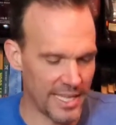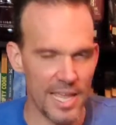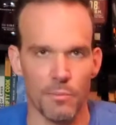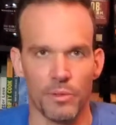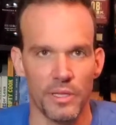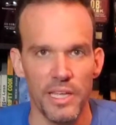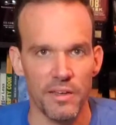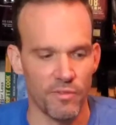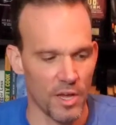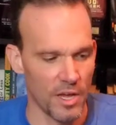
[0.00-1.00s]
I can't
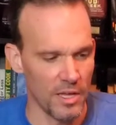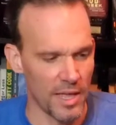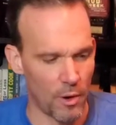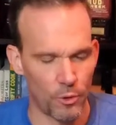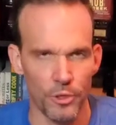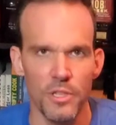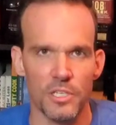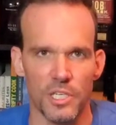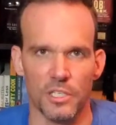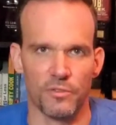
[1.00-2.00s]
believe how good
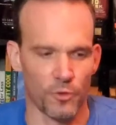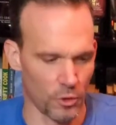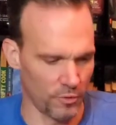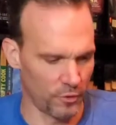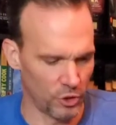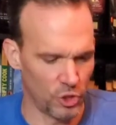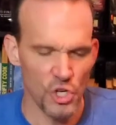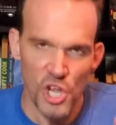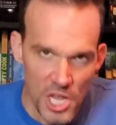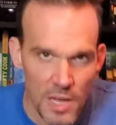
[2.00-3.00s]
this is for for
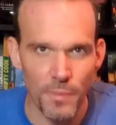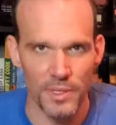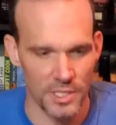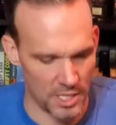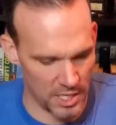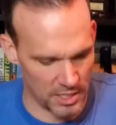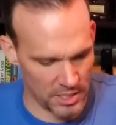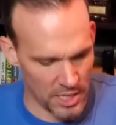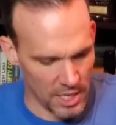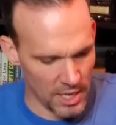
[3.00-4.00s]
cheap as it
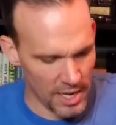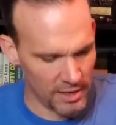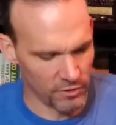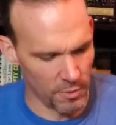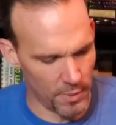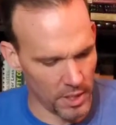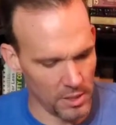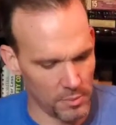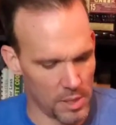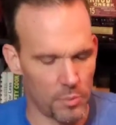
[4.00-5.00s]
is, and for a
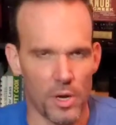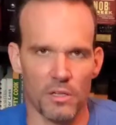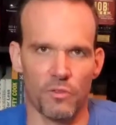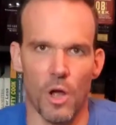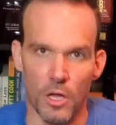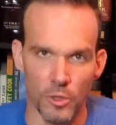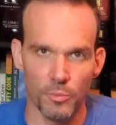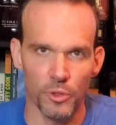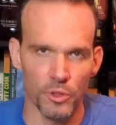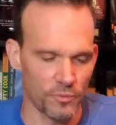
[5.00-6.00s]
bottle in bond product for
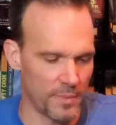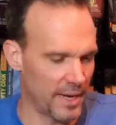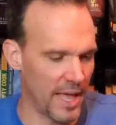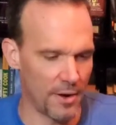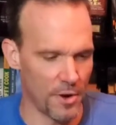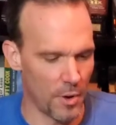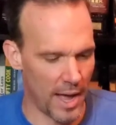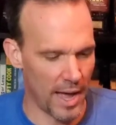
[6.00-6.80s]
hundred proof. Man, I don't know.